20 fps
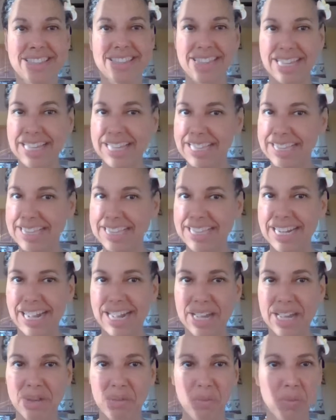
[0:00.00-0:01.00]
think that
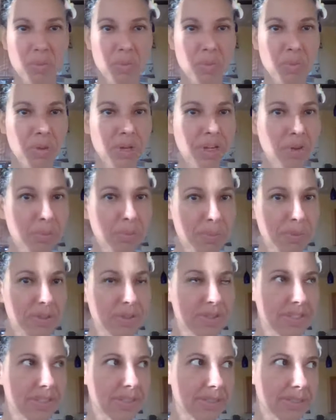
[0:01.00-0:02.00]
I will
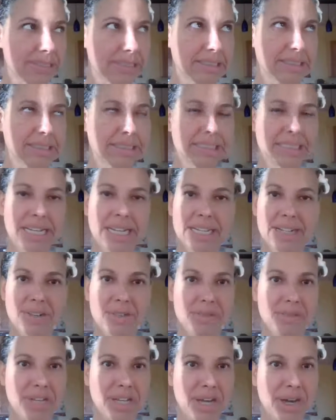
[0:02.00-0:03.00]
pursue it. I
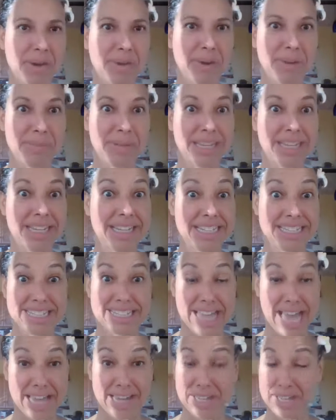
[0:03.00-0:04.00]
don't know. I mean, is
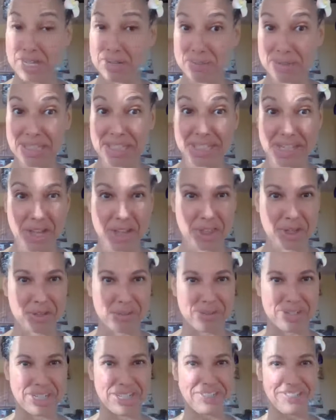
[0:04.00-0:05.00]
that going to be another
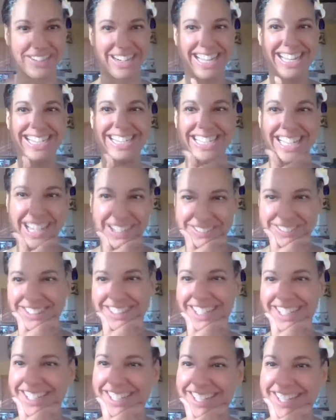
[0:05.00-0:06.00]
regret down
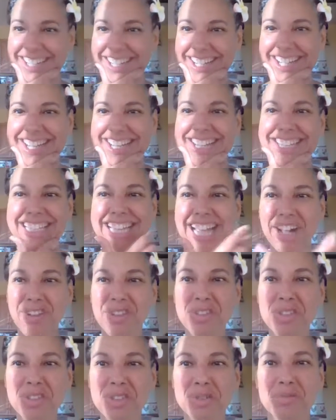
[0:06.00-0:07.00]

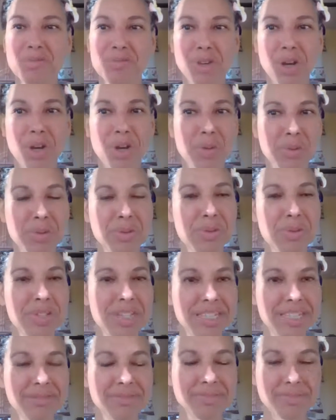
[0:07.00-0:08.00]
the road?
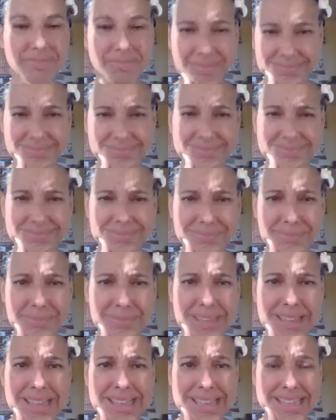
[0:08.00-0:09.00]

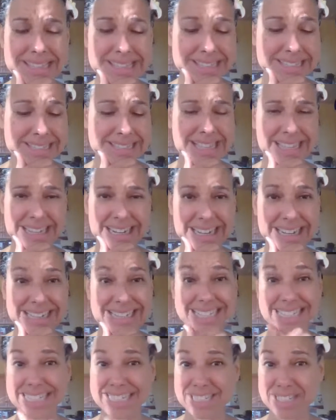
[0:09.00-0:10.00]
Is that I
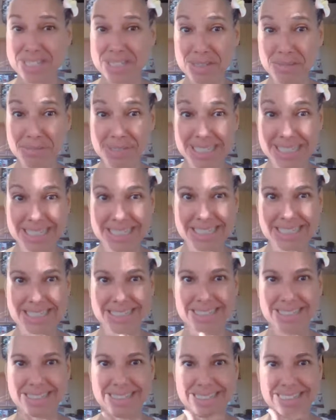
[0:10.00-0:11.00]
didn't do it
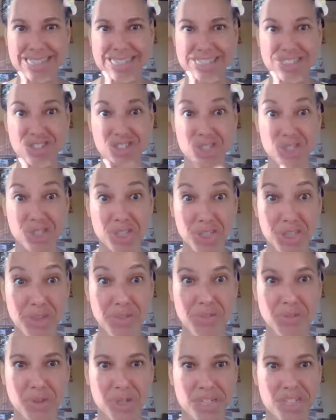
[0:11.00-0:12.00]
and I should
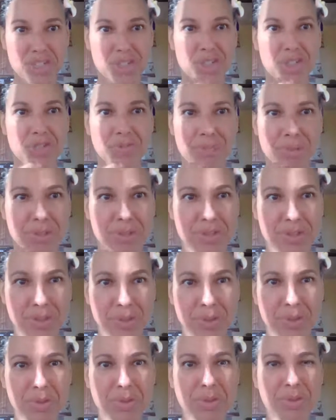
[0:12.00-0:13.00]
have, or I should have
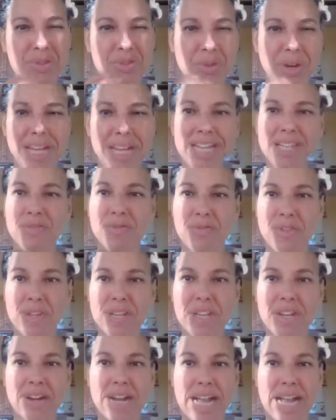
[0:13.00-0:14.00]
pursued trying to
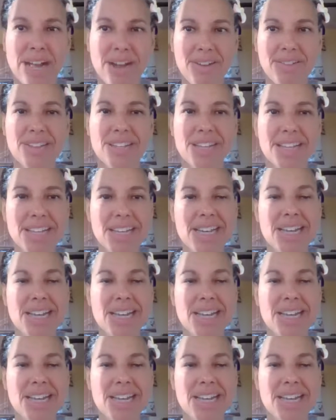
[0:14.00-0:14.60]
figure out